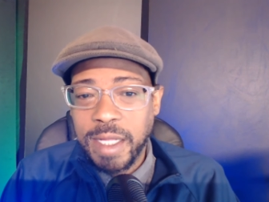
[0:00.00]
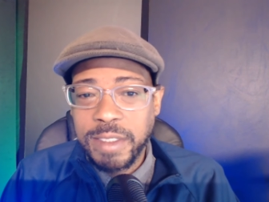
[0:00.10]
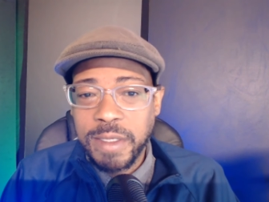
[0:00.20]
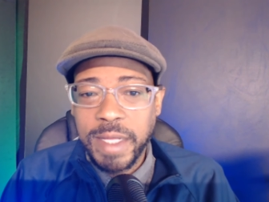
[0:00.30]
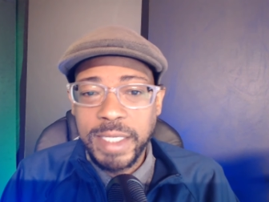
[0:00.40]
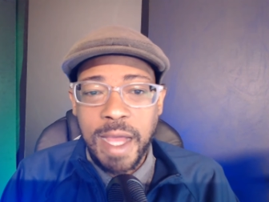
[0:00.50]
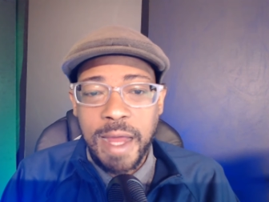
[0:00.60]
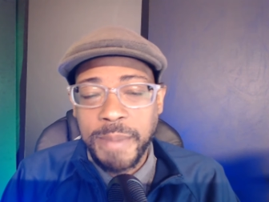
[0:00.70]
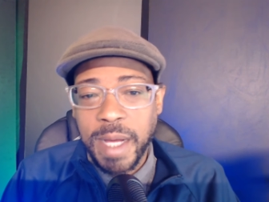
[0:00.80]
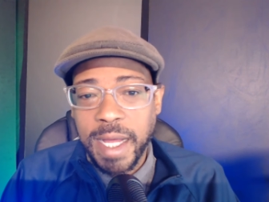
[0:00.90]
And so that's
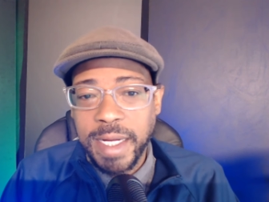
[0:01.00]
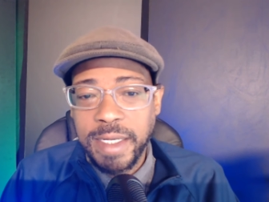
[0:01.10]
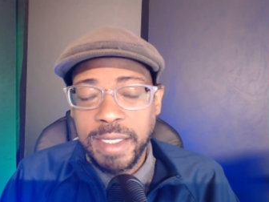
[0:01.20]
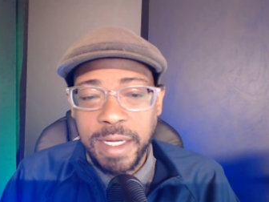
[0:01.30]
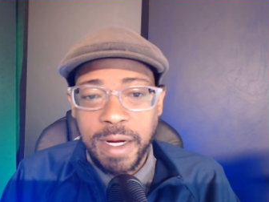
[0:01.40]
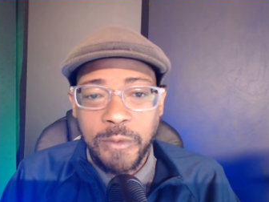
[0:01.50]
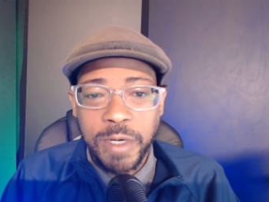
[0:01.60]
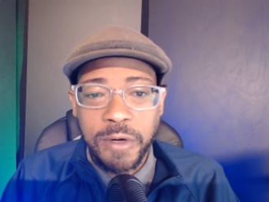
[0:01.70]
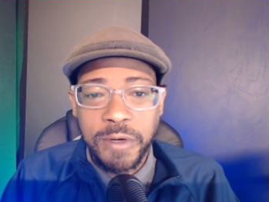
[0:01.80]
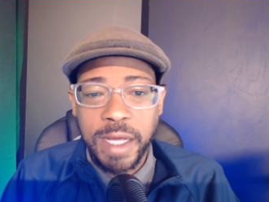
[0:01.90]
kind of my idea there. I
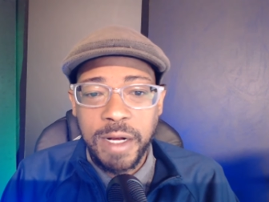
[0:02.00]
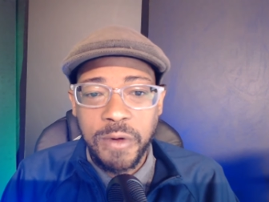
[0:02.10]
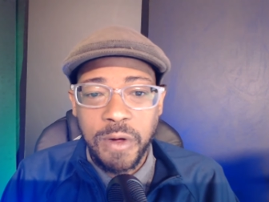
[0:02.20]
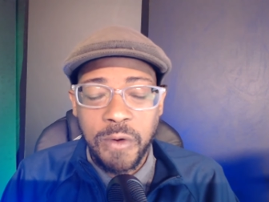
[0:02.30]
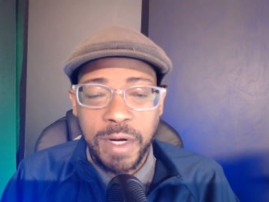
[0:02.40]
want to create an